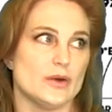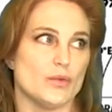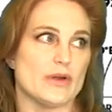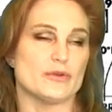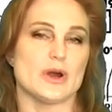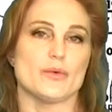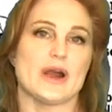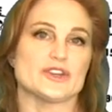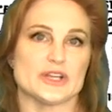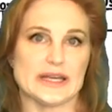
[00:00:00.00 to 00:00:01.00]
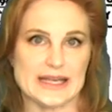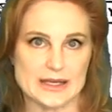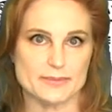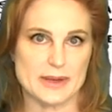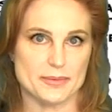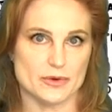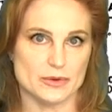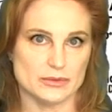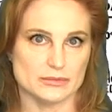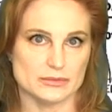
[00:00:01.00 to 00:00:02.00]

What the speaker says: Whether or not we're actually going to get people,